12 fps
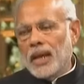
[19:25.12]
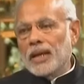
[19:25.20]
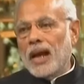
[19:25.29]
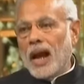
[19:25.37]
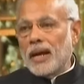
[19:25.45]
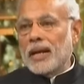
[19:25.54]

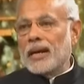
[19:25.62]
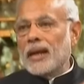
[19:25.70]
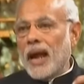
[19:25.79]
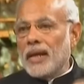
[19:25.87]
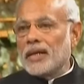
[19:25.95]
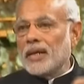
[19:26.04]
In
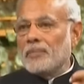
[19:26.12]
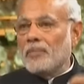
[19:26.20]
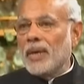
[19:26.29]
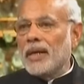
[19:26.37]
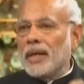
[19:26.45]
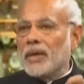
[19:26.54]
190
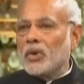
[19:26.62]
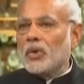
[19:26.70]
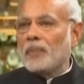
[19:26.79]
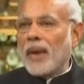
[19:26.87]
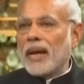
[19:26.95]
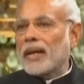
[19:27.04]
million
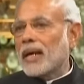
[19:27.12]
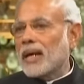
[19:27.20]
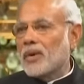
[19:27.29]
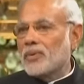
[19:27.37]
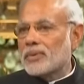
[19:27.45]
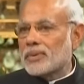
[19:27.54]
new bank
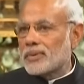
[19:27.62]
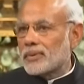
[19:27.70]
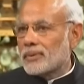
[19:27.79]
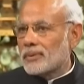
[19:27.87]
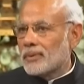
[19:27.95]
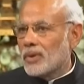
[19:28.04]
accounts
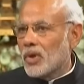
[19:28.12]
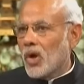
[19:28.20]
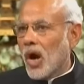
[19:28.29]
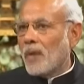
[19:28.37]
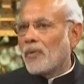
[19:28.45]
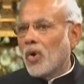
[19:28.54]

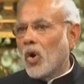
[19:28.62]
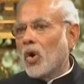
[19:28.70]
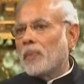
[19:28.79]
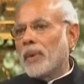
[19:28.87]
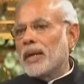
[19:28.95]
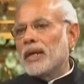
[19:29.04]
of
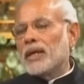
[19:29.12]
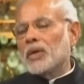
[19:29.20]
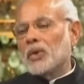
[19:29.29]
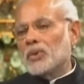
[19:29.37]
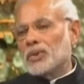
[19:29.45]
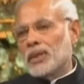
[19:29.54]
hope and
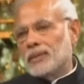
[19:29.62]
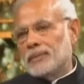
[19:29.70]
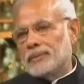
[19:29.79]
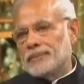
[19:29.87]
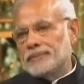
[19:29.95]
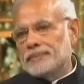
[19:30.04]
inclusion,
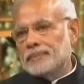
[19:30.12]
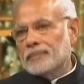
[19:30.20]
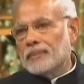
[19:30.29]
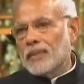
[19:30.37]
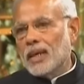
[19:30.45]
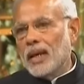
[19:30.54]

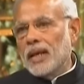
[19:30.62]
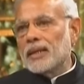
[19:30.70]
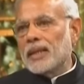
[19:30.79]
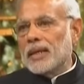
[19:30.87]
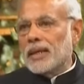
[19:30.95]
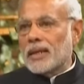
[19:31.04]

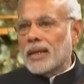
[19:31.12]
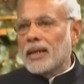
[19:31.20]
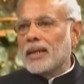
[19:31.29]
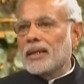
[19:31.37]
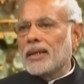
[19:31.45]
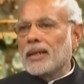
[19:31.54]
in the
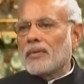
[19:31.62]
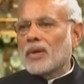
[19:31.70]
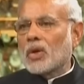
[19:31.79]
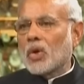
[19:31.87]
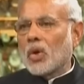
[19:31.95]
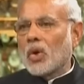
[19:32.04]
increase in
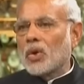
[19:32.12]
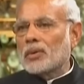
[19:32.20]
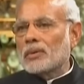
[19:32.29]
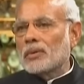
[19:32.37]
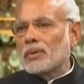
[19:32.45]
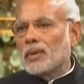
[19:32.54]
our
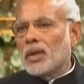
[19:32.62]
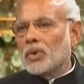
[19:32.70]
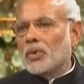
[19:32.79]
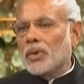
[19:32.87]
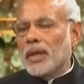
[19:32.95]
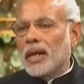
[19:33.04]

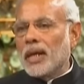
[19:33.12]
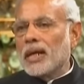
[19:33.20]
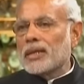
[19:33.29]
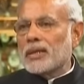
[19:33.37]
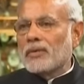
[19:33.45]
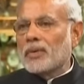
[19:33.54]
growth to
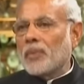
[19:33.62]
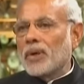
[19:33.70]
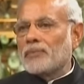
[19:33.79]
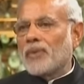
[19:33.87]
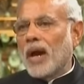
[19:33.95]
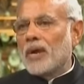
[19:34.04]
nearly
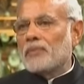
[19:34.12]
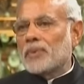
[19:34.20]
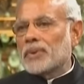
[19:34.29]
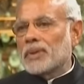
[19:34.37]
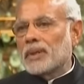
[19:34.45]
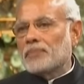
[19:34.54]

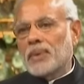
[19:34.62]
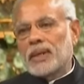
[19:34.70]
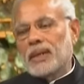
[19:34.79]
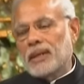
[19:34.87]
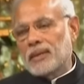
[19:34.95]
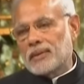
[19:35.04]
7.5% per
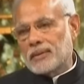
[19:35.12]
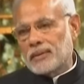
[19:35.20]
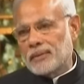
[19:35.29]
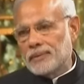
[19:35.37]
year,